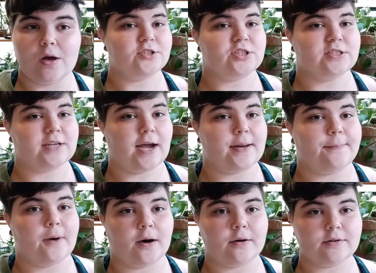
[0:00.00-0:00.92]
She tied a
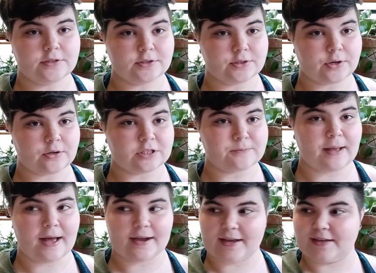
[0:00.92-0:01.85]
bottle to the girl's
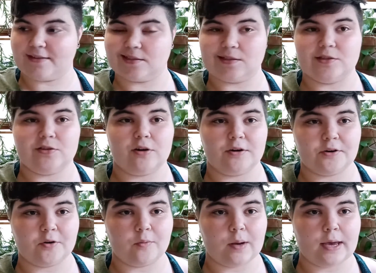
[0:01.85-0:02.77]
back and sent her on
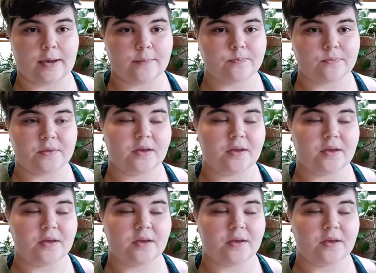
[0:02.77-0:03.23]
her way.